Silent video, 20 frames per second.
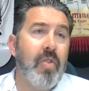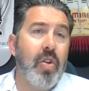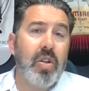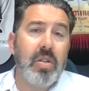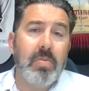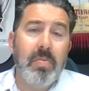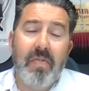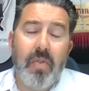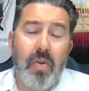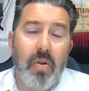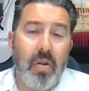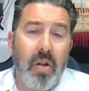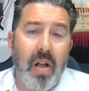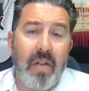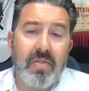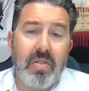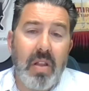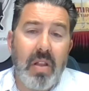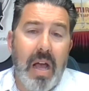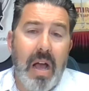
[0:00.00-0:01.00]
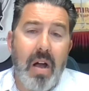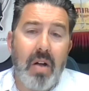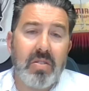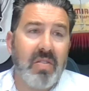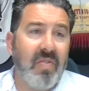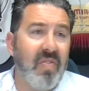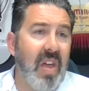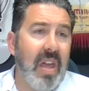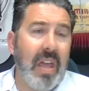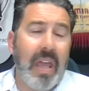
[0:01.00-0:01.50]
There should be photographs of the
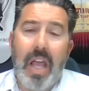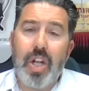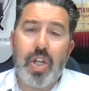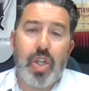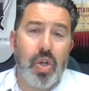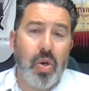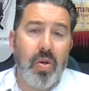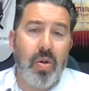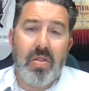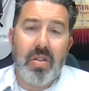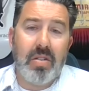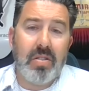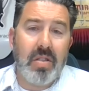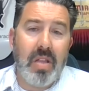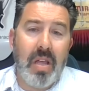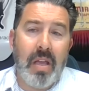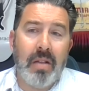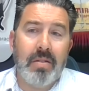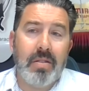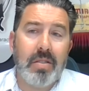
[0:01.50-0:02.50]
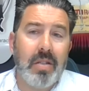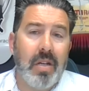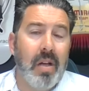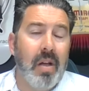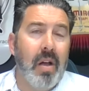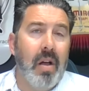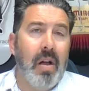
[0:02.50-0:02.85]
house. If they can't show you these things,